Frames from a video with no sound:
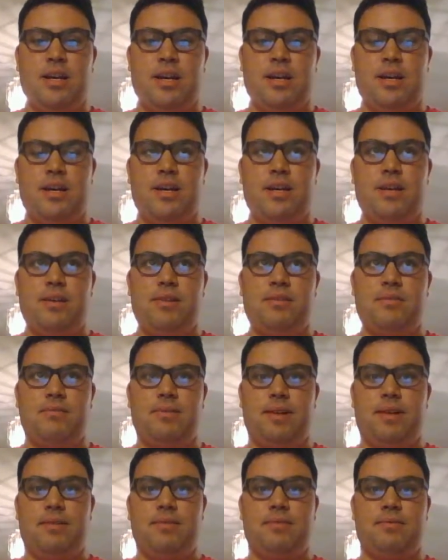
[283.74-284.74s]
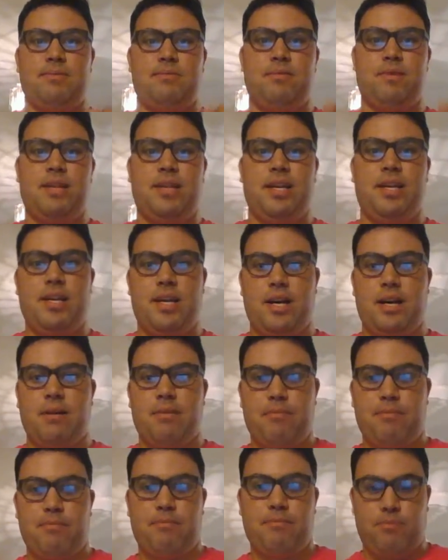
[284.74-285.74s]
It was really
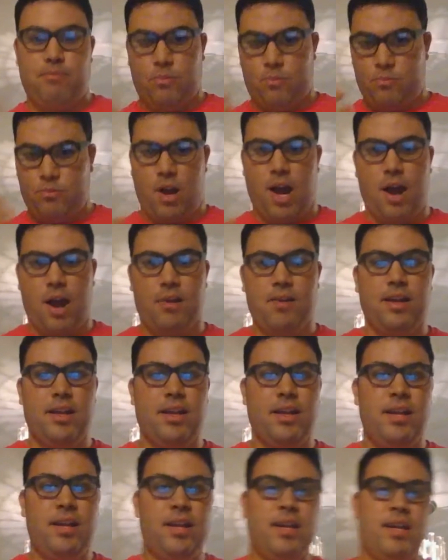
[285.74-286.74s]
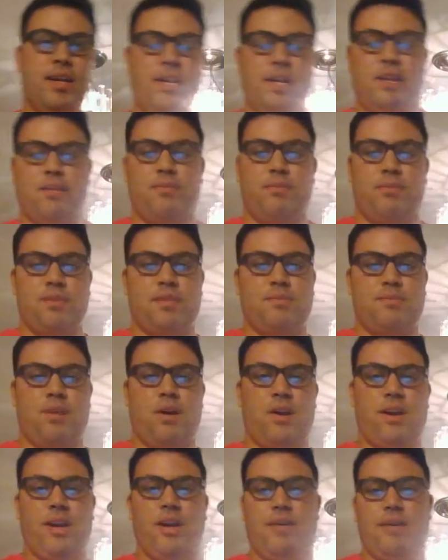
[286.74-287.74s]
crowded, for a
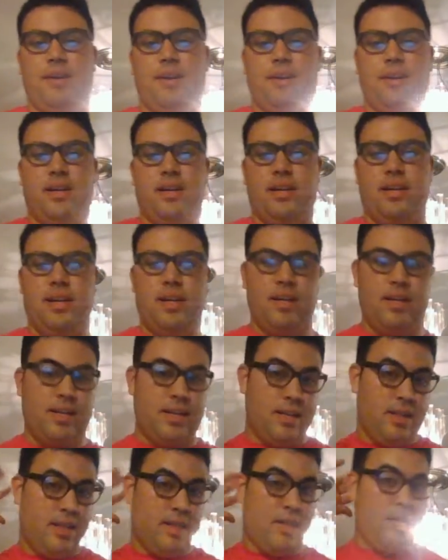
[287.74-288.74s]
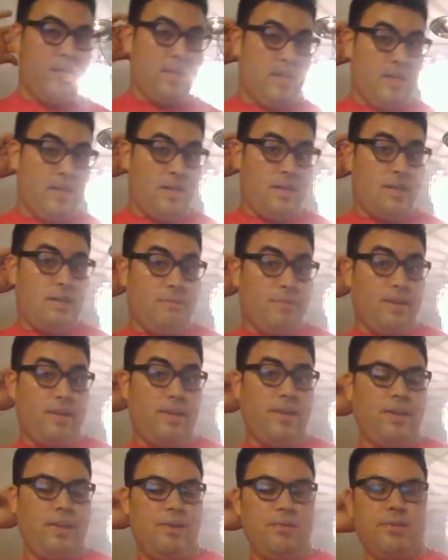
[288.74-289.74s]
small area. But
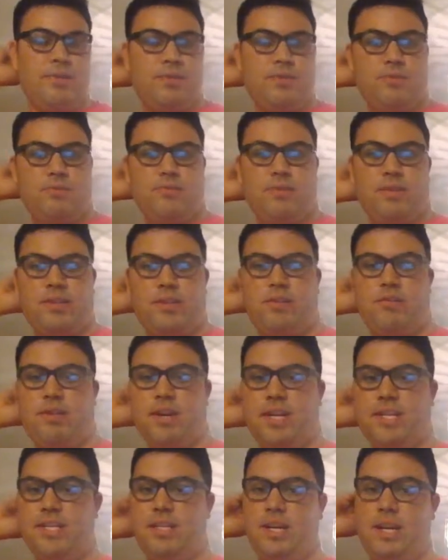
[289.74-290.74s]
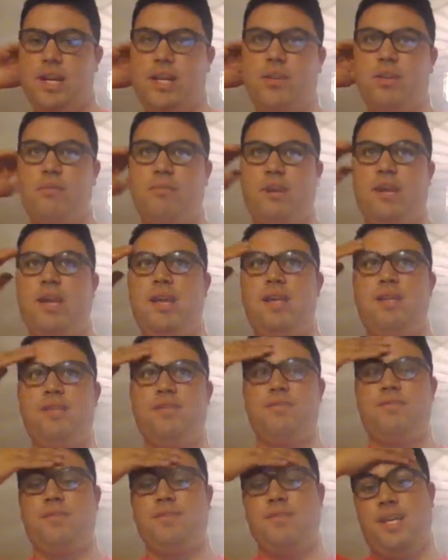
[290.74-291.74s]
it was really cool. I got to go to my
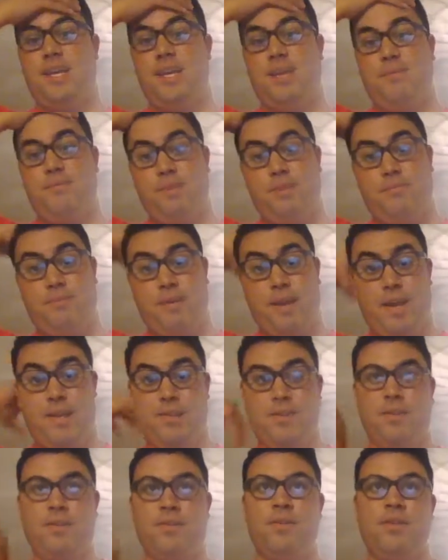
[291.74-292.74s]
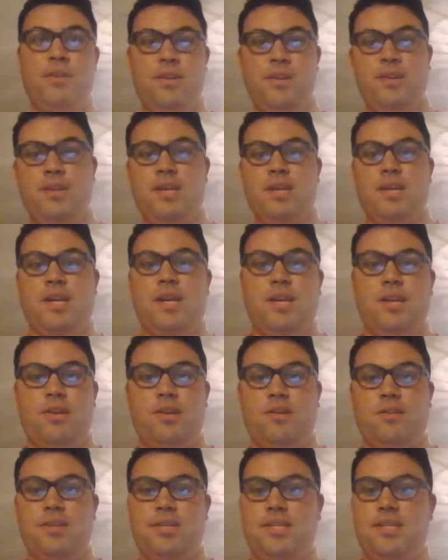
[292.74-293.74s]
first AMV panel.
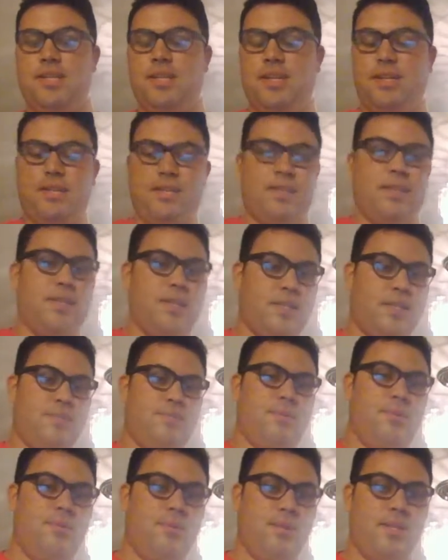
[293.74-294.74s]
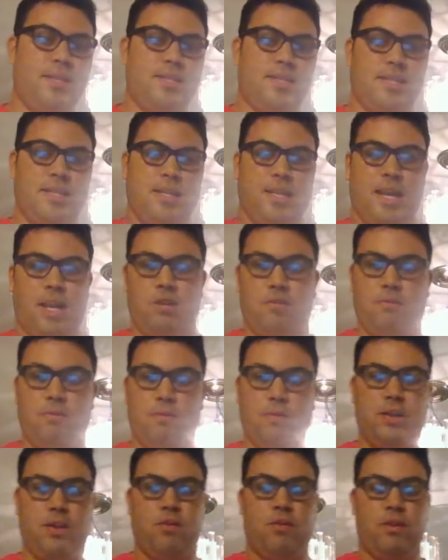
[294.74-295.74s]
Just the experience, and I look
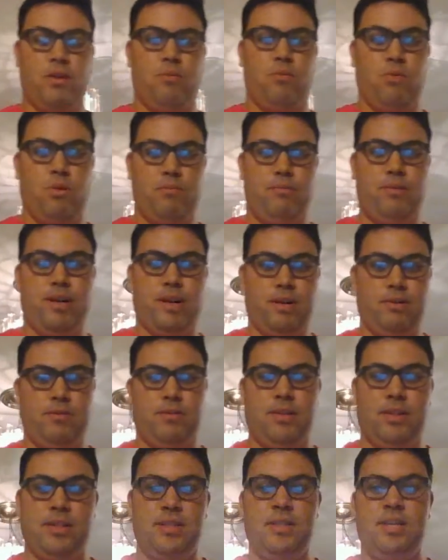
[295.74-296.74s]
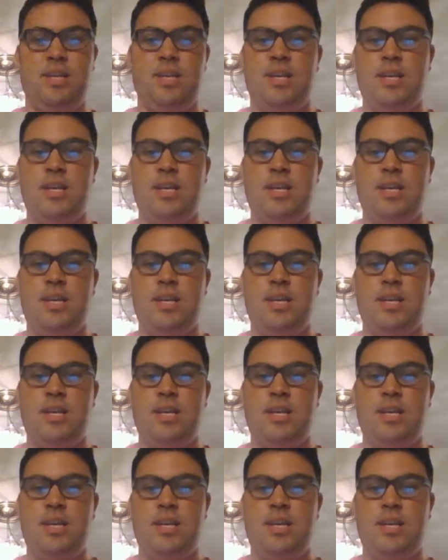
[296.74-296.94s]
forward to going to more bigger ones.